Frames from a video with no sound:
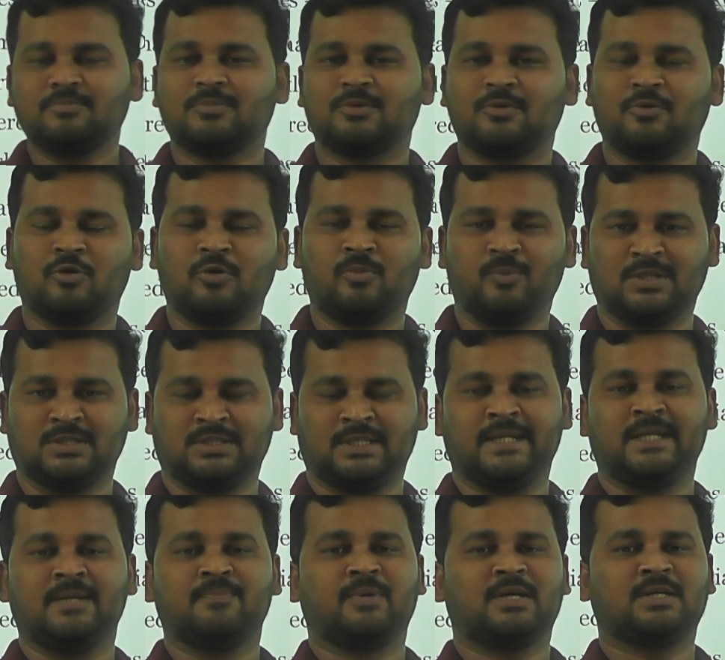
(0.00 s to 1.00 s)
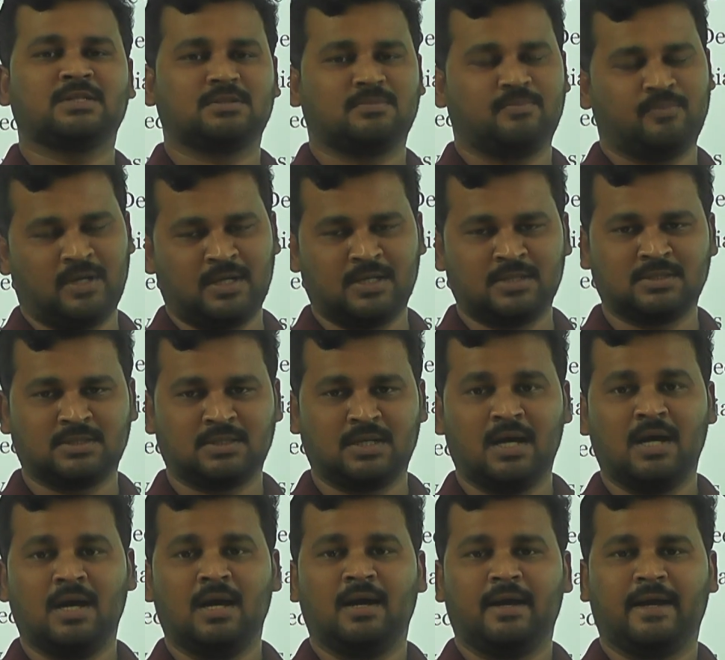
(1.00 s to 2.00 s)
don't miss any part, because
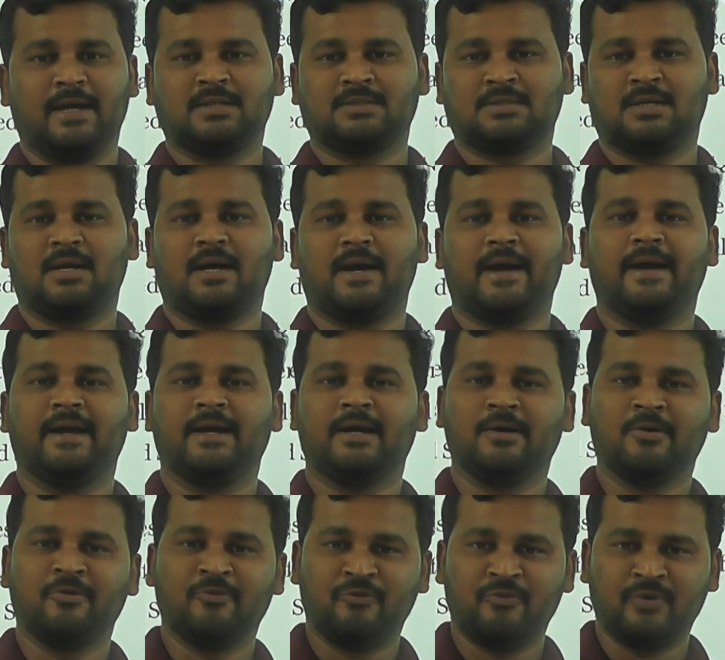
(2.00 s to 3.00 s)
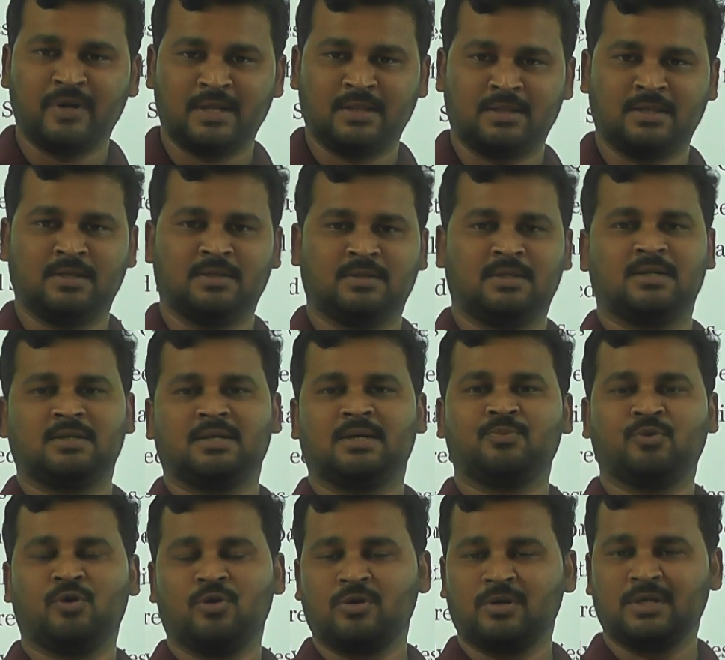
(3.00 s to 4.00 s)
each and everything that I'm
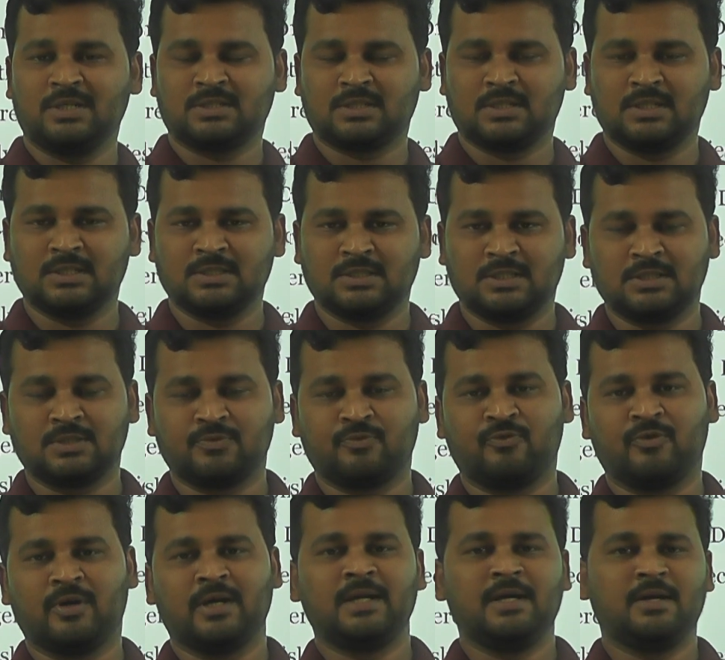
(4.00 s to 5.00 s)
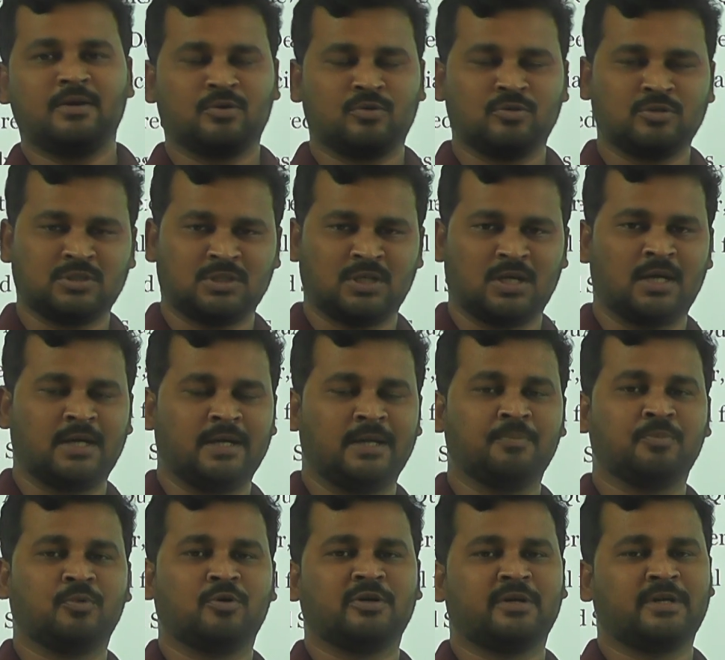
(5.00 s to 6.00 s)
going to discuss is very crucial and
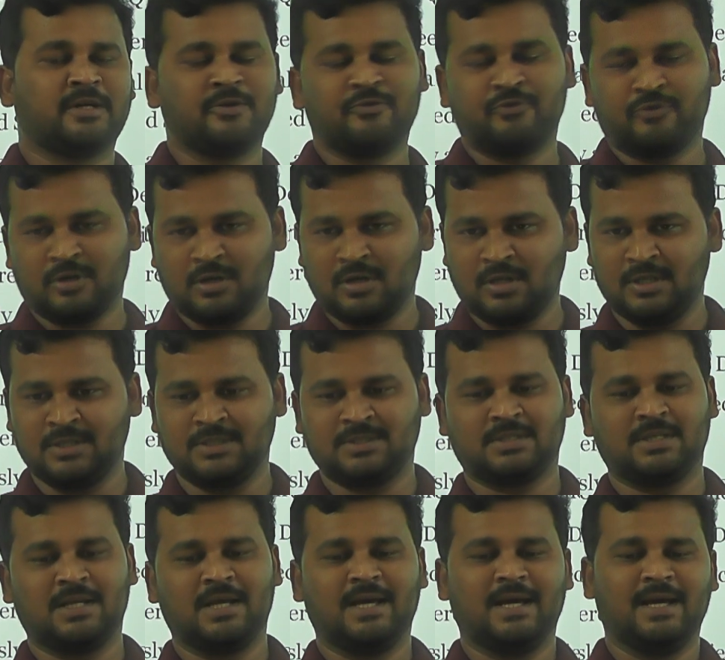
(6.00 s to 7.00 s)
important for this